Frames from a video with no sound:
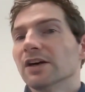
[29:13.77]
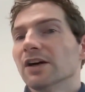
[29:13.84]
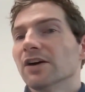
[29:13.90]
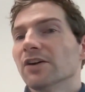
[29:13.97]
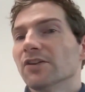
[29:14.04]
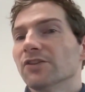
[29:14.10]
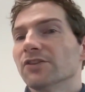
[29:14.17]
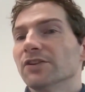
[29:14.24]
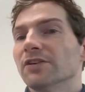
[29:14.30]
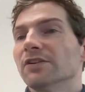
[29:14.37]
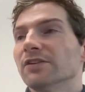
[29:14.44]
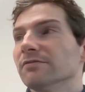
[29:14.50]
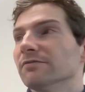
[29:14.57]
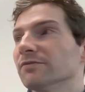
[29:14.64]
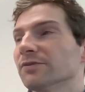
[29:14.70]

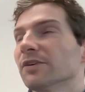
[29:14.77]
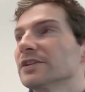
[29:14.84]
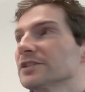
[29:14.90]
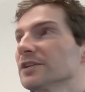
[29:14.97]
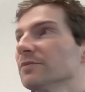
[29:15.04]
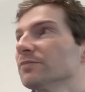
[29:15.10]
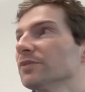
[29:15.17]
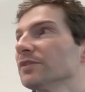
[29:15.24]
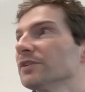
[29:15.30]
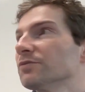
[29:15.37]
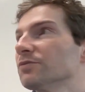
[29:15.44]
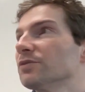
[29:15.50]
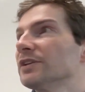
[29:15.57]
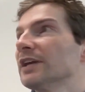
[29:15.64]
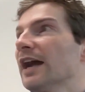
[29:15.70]
For example,
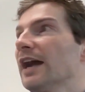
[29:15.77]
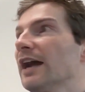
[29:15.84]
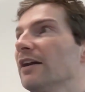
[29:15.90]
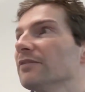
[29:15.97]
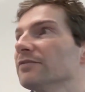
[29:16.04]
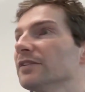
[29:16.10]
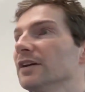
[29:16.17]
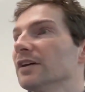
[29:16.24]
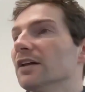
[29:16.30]
if we have